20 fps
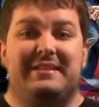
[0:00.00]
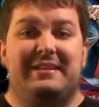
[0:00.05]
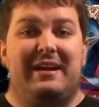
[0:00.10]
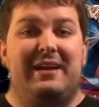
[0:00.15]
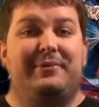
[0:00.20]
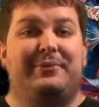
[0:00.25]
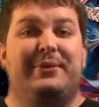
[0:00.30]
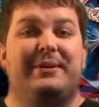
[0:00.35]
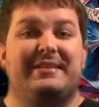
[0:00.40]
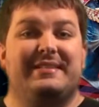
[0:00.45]
than
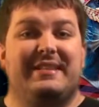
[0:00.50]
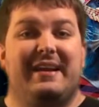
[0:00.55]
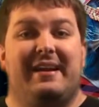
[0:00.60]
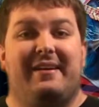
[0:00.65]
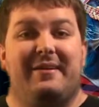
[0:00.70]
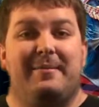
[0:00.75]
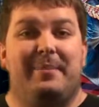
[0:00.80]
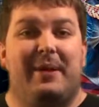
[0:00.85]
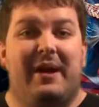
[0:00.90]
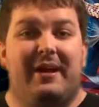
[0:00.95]
I was the
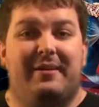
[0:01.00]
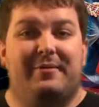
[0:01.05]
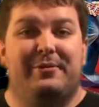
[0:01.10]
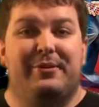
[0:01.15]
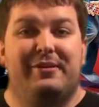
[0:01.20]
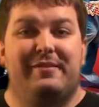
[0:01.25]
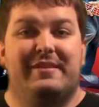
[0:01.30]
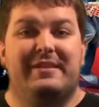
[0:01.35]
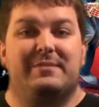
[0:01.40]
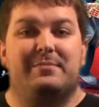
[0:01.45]
Harry Potter
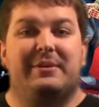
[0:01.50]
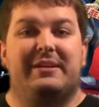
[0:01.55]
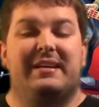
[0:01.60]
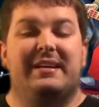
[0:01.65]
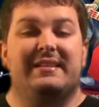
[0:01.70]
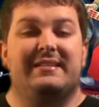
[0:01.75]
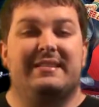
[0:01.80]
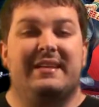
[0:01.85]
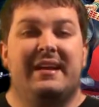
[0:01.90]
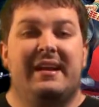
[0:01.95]
movies
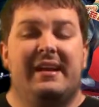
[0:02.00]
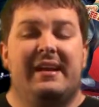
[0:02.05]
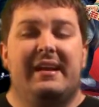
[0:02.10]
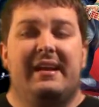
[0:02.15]
because